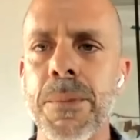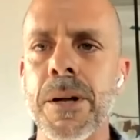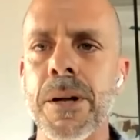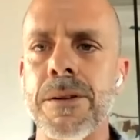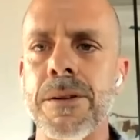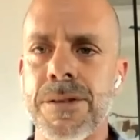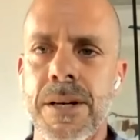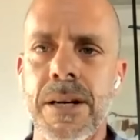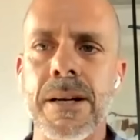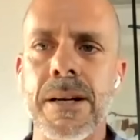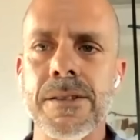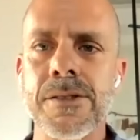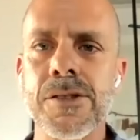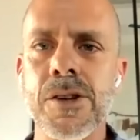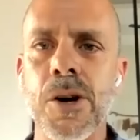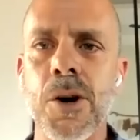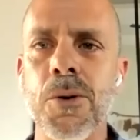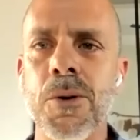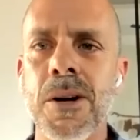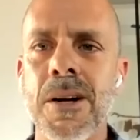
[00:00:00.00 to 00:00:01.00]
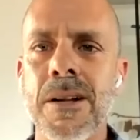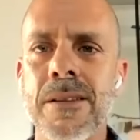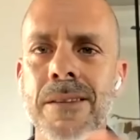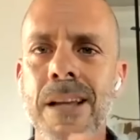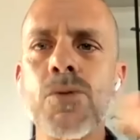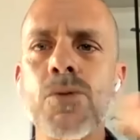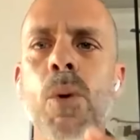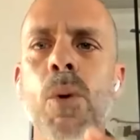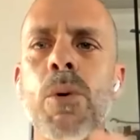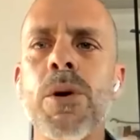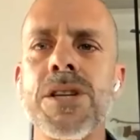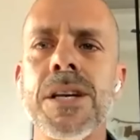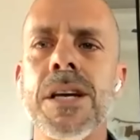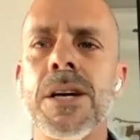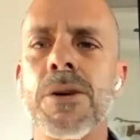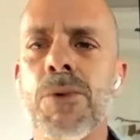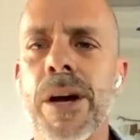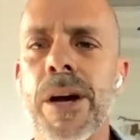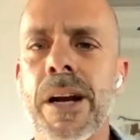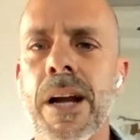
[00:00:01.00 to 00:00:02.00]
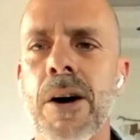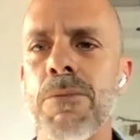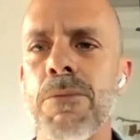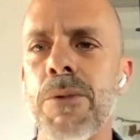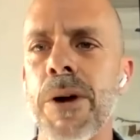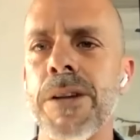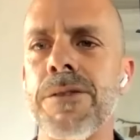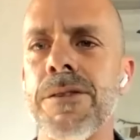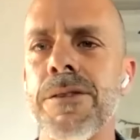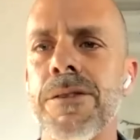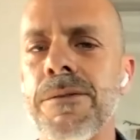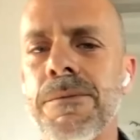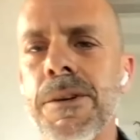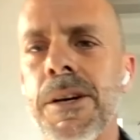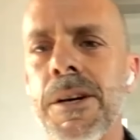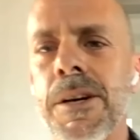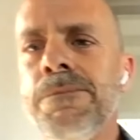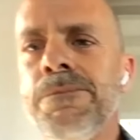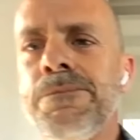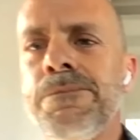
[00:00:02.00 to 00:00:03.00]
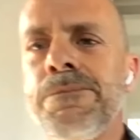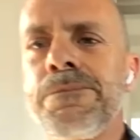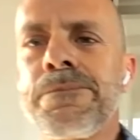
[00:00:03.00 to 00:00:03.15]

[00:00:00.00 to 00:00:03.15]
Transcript: But so that's what we're seeing right now, right? Yeah.